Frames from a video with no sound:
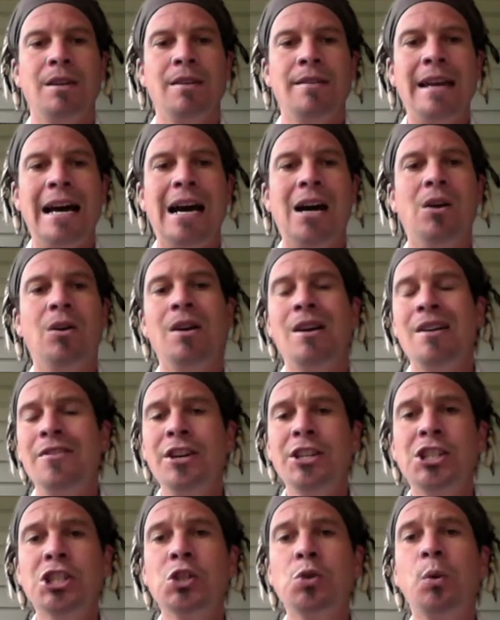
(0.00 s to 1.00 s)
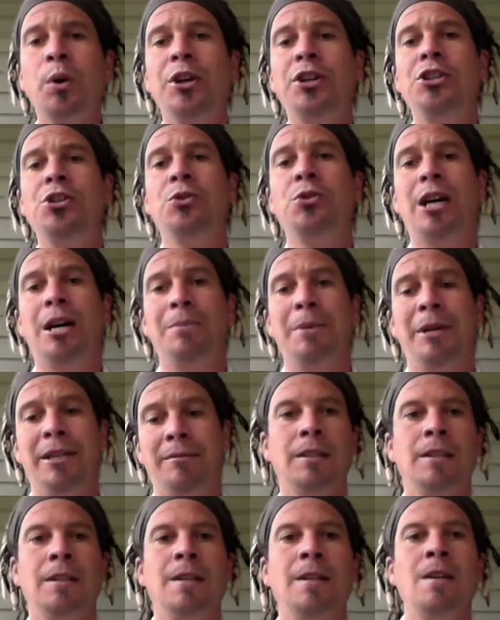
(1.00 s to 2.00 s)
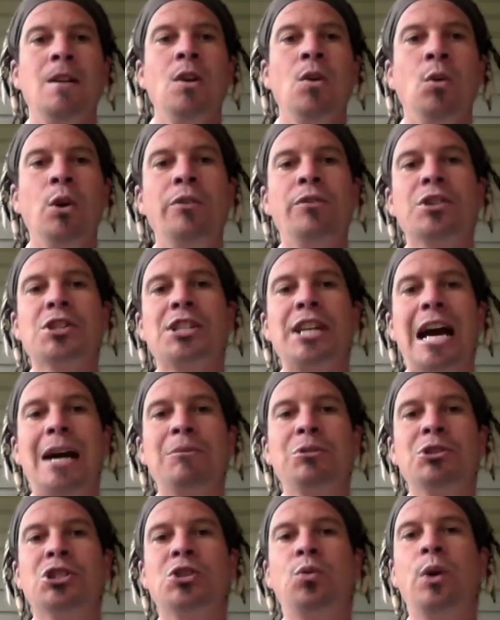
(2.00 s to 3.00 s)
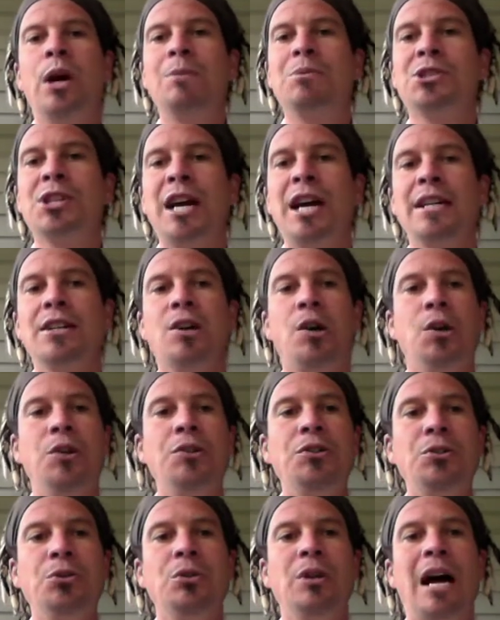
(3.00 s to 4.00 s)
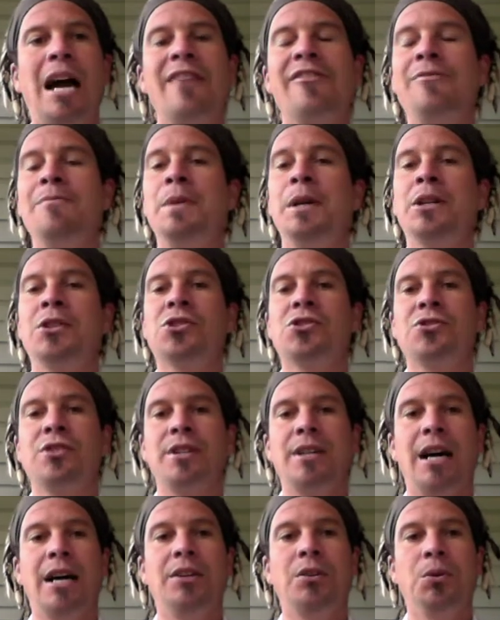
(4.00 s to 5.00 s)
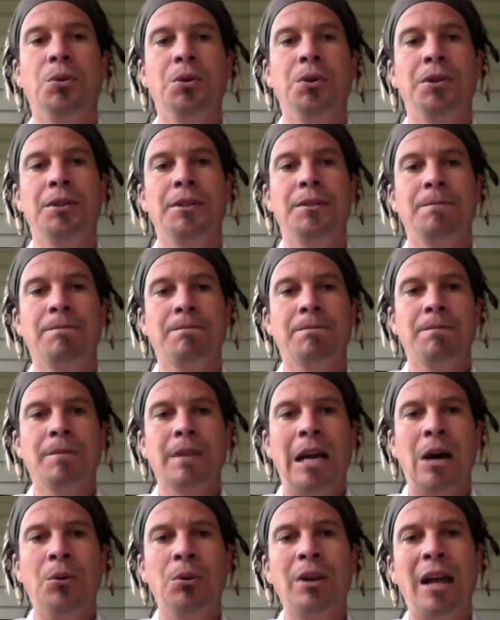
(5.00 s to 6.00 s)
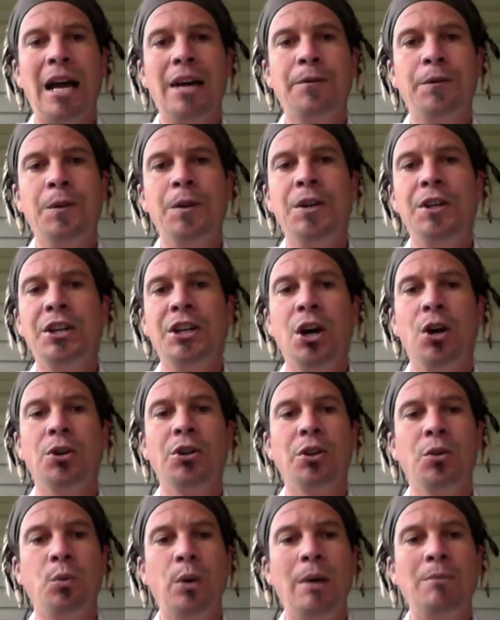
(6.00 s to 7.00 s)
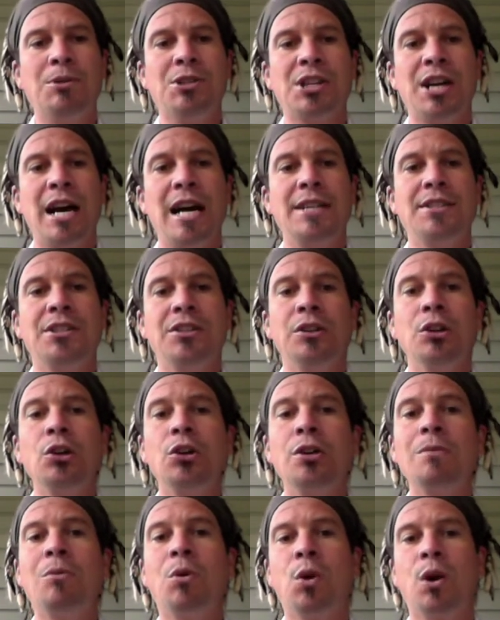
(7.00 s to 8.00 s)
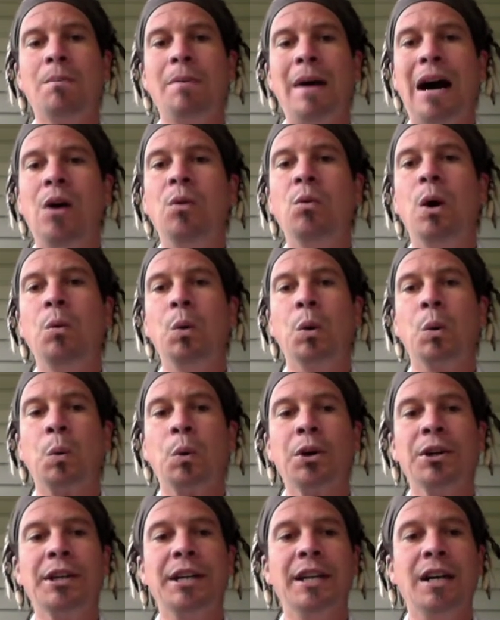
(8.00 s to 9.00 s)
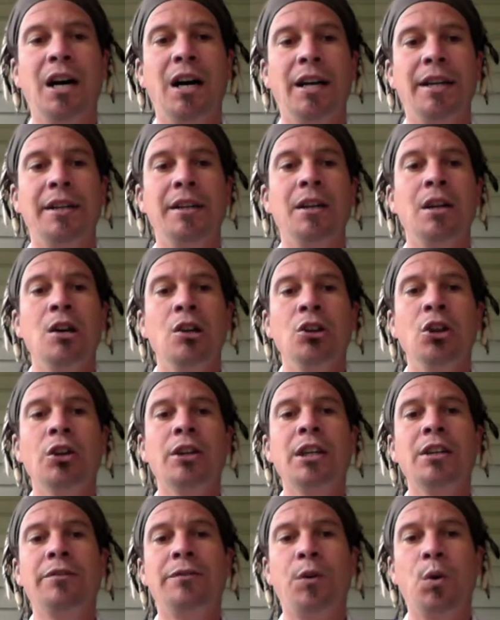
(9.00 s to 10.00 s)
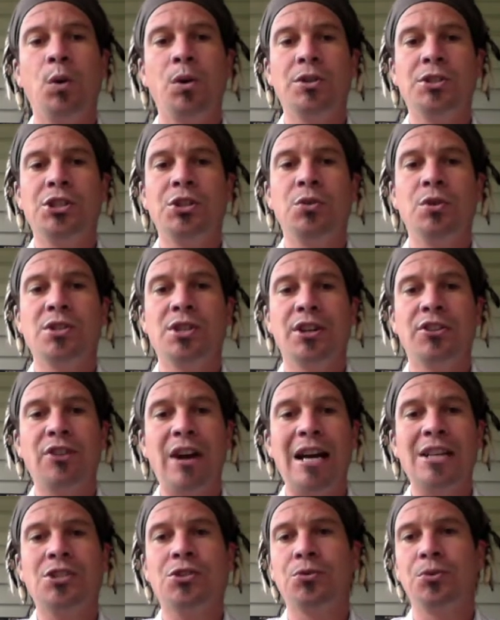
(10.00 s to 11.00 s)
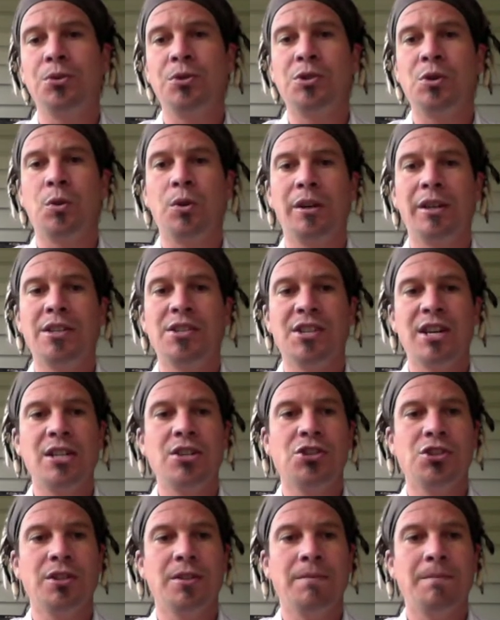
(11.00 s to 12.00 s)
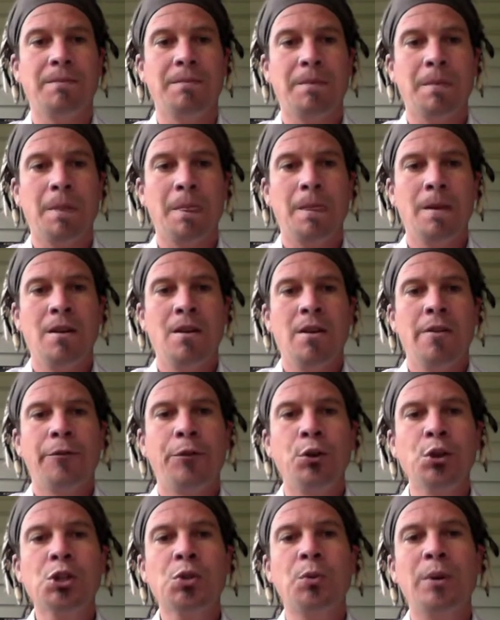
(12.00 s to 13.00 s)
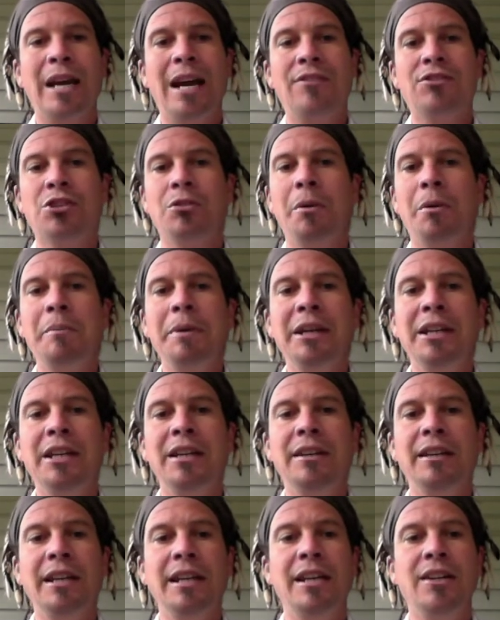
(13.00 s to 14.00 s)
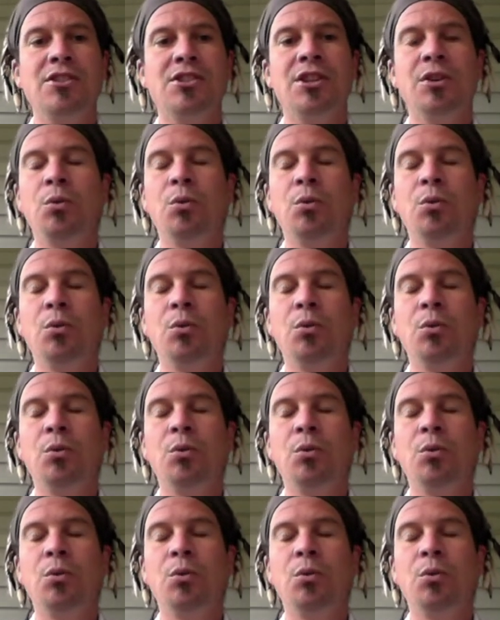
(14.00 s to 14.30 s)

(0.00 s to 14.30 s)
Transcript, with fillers: Now, this is where you come in. We've established a website called nulifeministry.org. I would like for you to go to the website and learn more about what we're working on and looking forward to as a grassroots organization. First, we have some immediate needs that